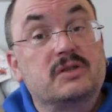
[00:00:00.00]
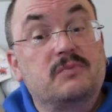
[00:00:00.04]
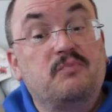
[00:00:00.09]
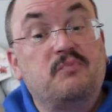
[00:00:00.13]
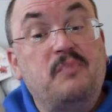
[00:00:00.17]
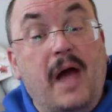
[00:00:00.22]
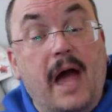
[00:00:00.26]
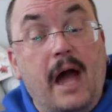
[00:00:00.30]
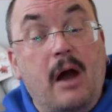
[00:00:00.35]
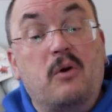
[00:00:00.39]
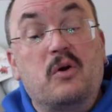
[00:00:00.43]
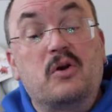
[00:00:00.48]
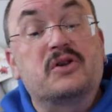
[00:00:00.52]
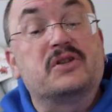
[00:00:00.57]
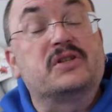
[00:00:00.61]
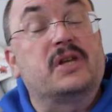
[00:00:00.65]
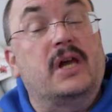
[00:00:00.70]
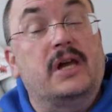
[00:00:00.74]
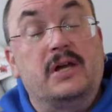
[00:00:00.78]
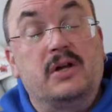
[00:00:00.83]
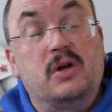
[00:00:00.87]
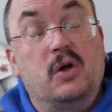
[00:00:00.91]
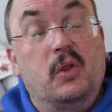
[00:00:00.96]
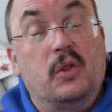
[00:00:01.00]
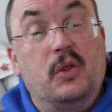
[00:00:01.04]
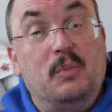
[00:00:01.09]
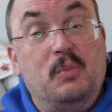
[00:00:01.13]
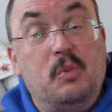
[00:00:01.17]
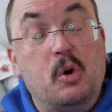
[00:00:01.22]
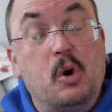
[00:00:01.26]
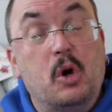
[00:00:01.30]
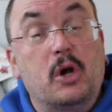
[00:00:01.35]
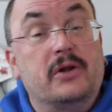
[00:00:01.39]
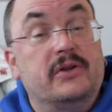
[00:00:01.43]
power cycle the
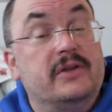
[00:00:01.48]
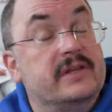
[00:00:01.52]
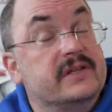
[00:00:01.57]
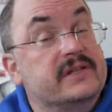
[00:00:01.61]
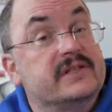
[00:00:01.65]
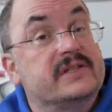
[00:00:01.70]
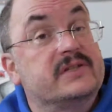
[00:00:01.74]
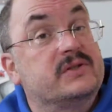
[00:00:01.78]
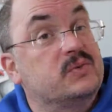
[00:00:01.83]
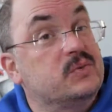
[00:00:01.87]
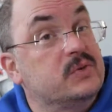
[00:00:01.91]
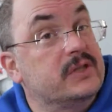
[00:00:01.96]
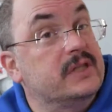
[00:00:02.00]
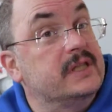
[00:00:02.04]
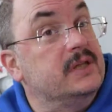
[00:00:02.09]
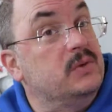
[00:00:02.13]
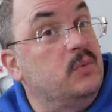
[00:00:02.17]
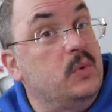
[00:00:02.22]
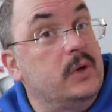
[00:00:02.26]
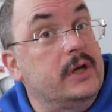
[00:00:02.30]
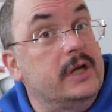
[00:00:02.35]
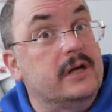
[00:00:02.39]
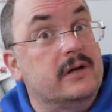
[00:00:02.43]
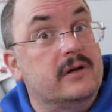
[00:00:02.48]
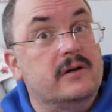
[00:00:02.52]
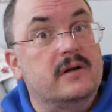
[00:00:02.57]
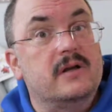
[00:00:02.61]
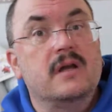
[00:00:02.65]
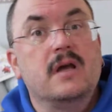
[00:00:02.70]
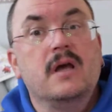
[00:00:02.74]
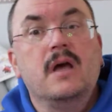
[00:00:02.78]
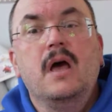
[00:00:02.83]
board. This is really weird.